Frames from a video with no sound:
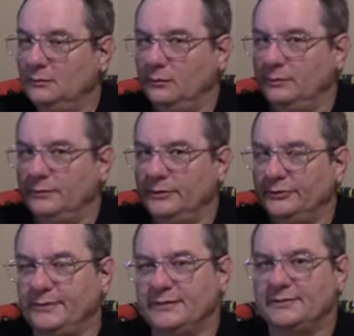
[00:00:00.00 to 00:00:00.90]

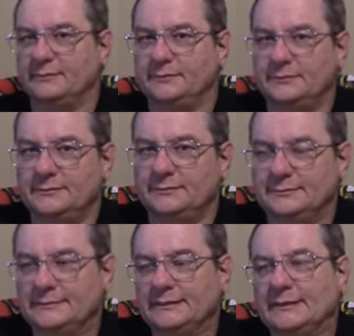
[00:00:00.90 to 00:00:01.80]
windmills made simple.
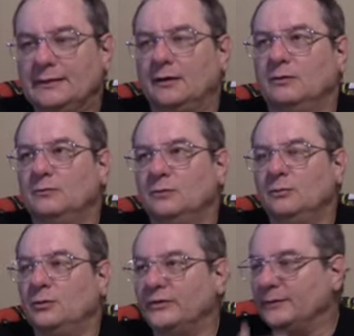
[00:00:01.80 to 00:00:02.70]
Oh,
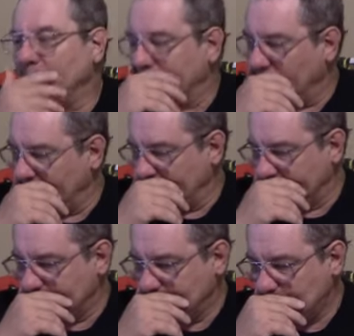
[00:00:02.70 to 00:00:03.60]
one more thing about the windmills.